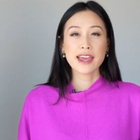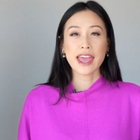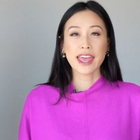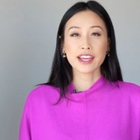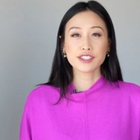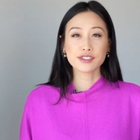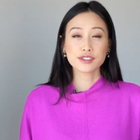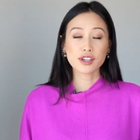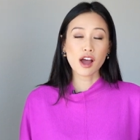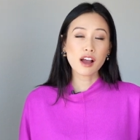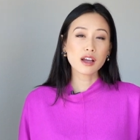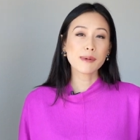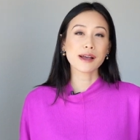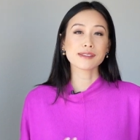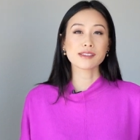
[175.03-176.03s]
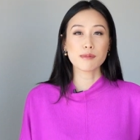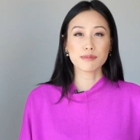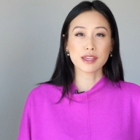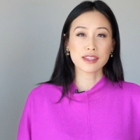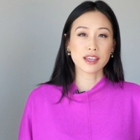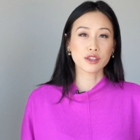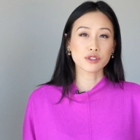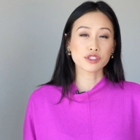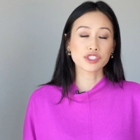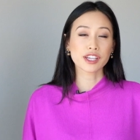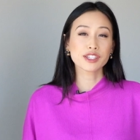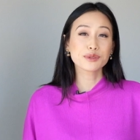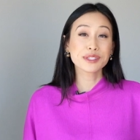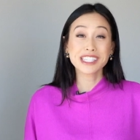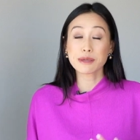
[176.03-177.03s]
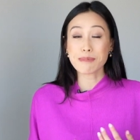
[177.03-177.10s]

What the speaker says: and to talk about something that you're genuinely